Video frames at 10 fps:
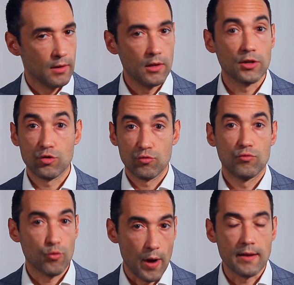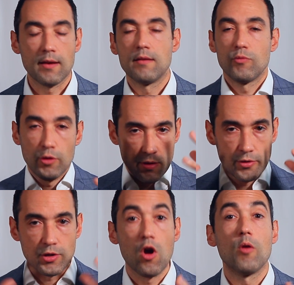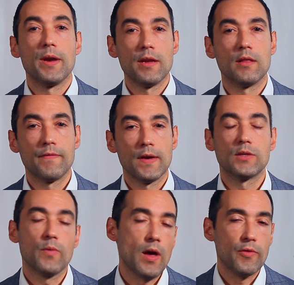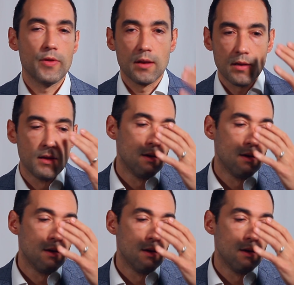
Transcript: it looks great and really there's harmony in the face rather than